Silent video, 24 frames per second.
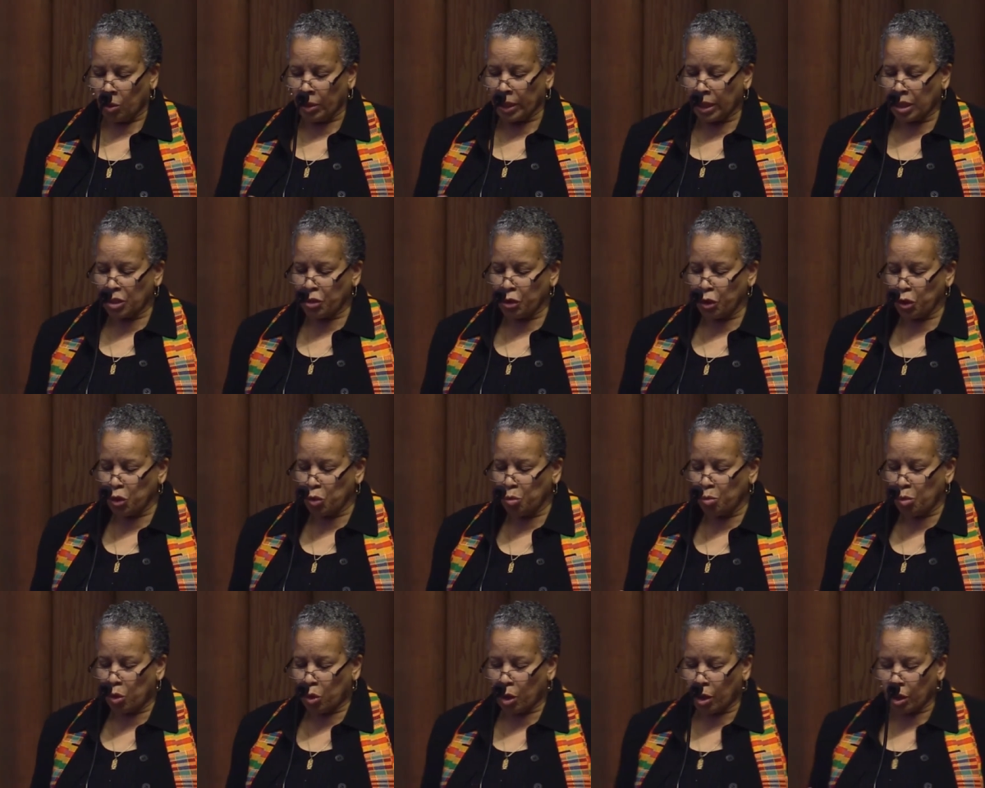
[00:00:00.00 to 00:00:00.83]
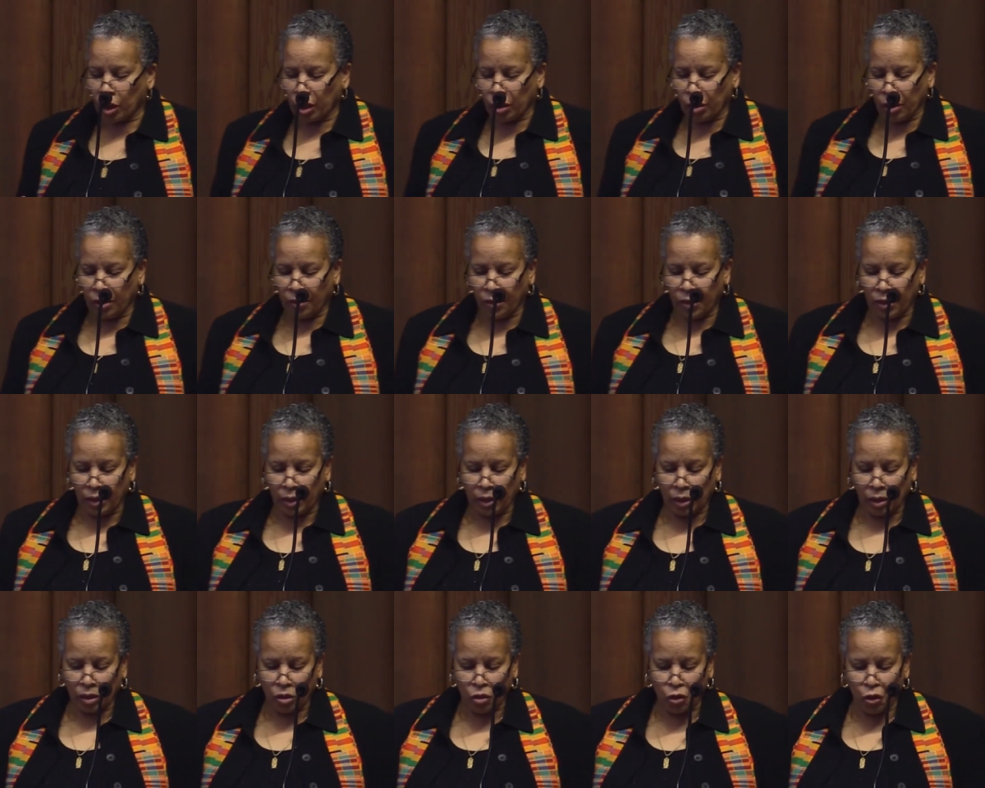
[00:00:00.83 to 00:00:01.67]
We can do more good
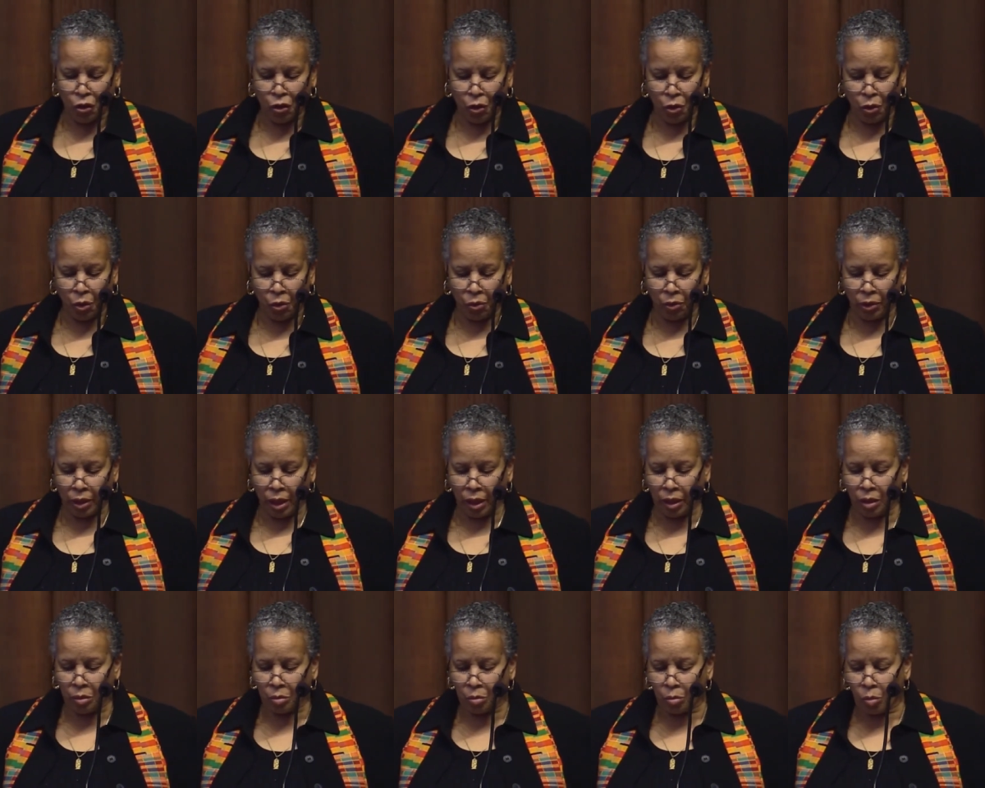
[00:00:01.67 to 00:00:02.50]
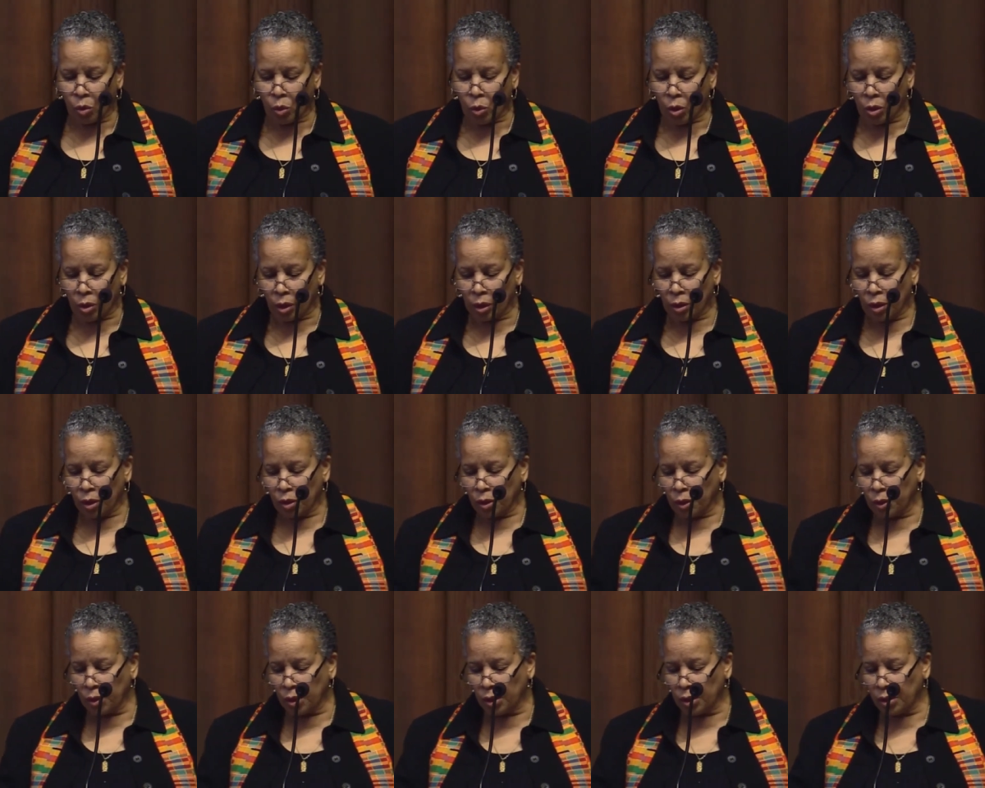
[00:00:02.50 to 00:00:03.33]
things to create more
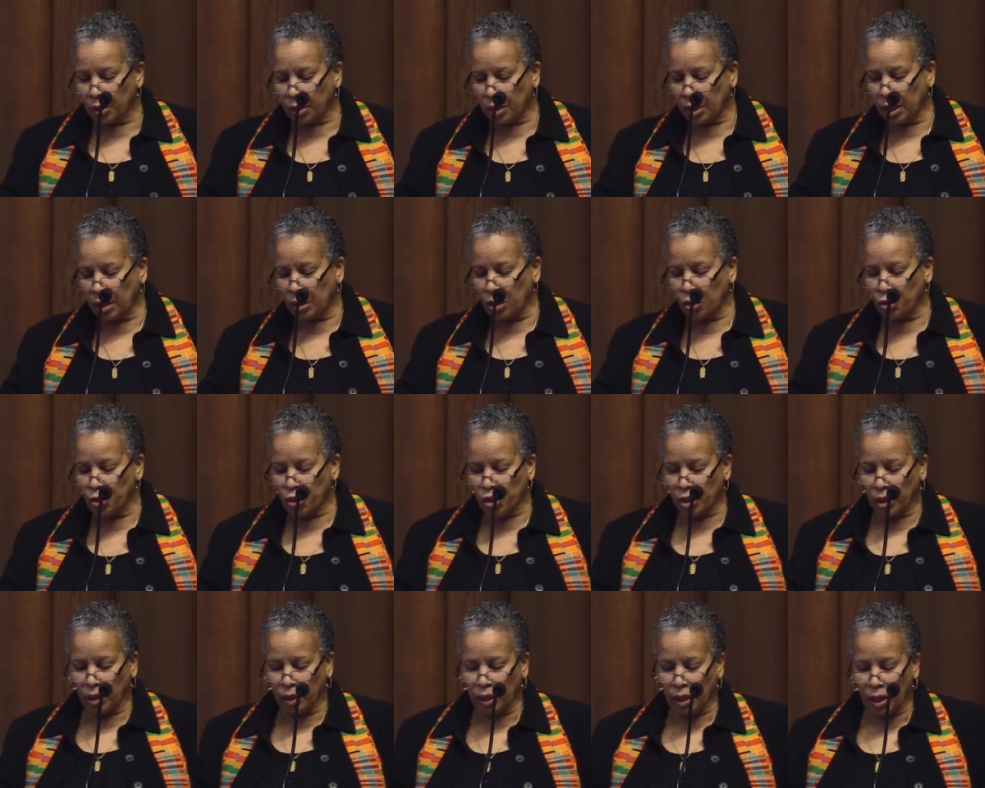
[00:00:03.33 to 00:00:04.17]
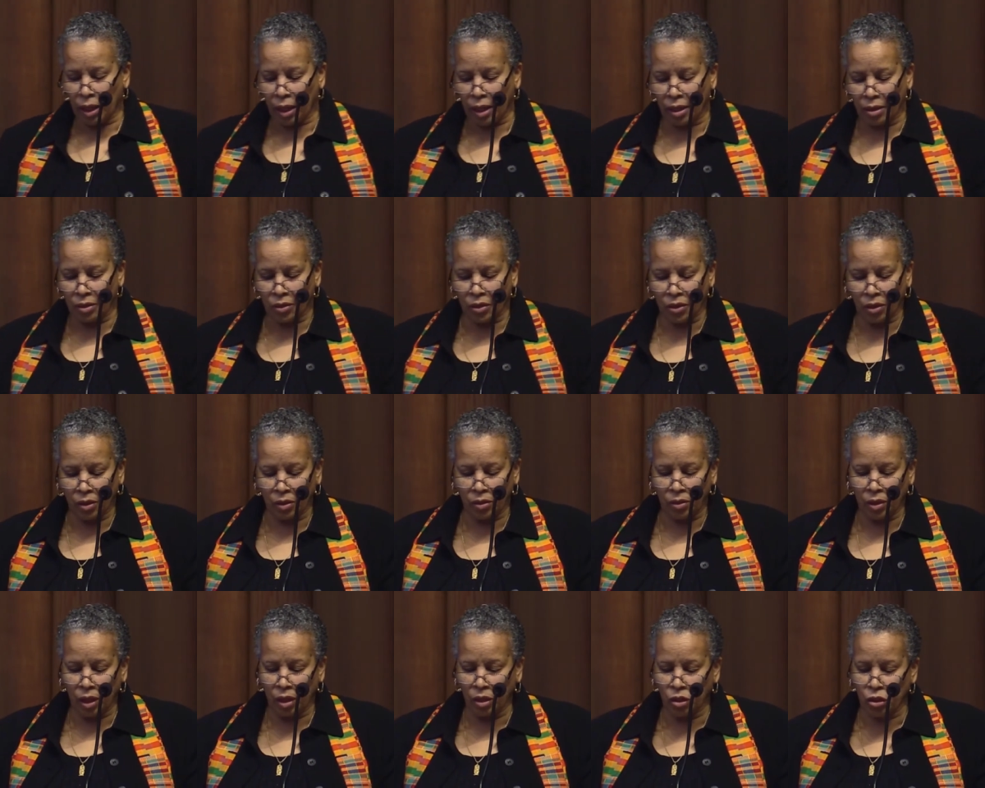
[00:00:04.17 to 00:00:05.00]
good energy and
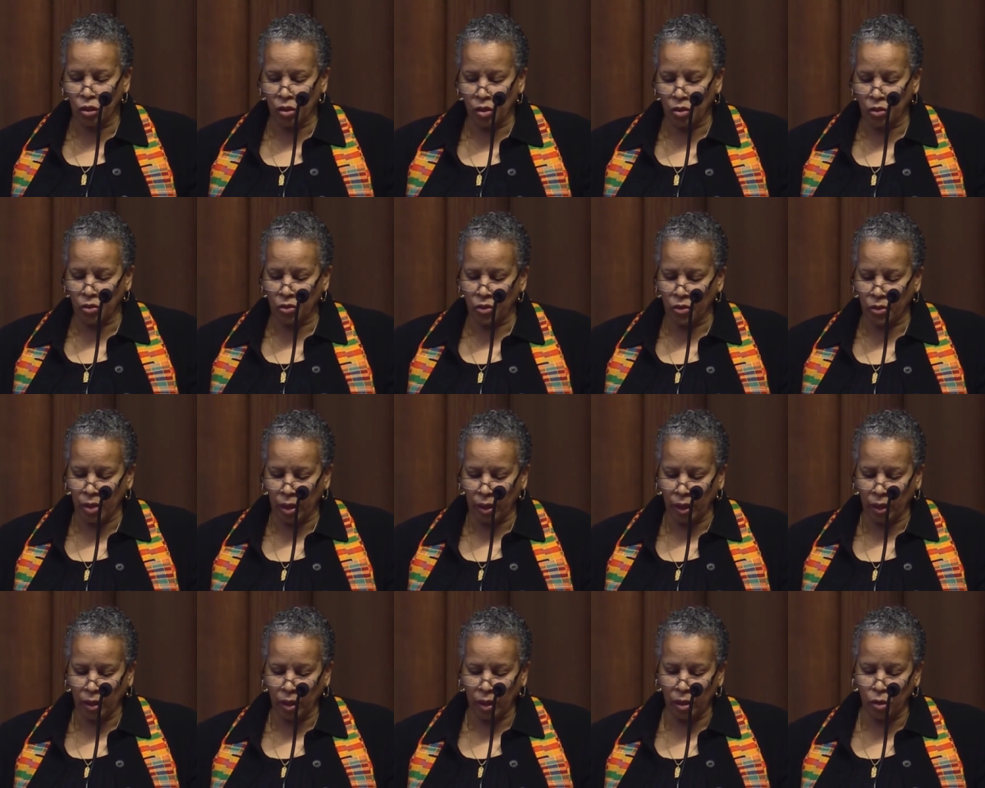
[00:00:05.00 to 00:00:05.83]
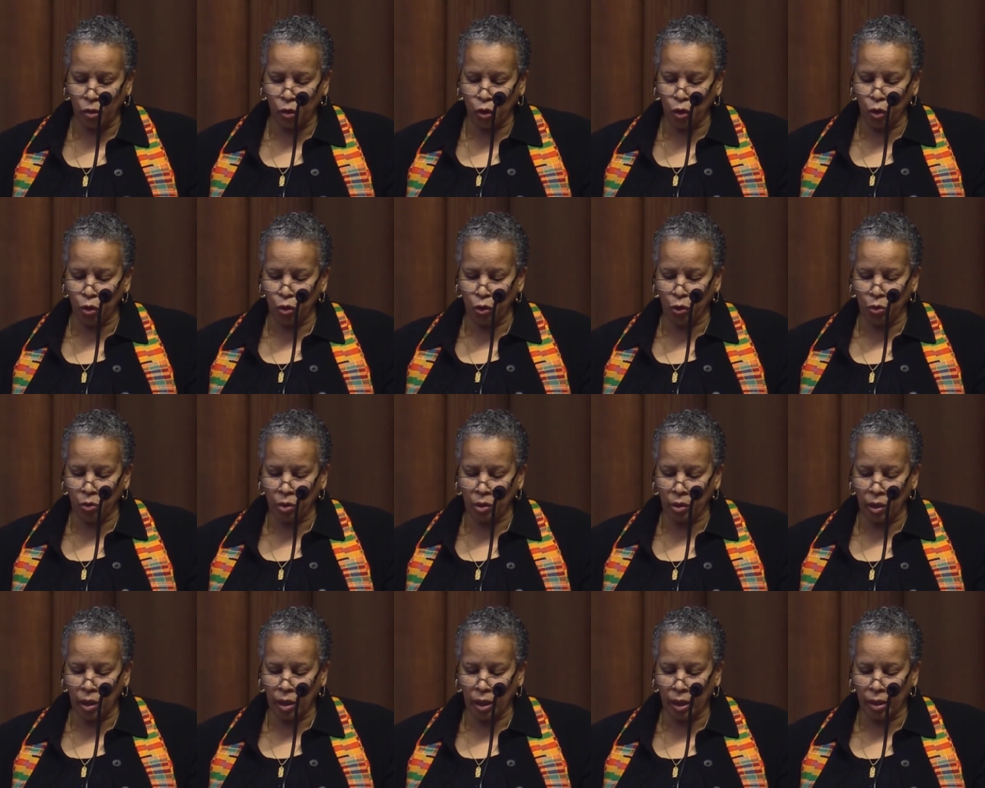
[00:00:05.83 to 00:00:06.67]
connections that can
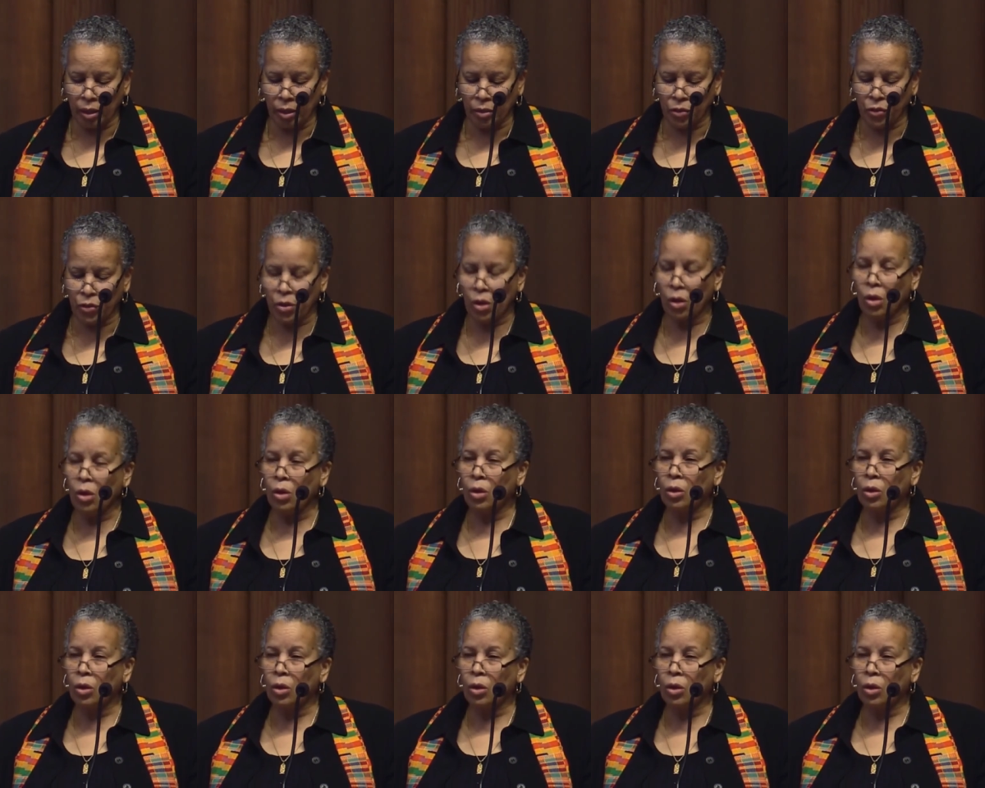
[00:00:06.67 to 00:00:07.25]
neutralize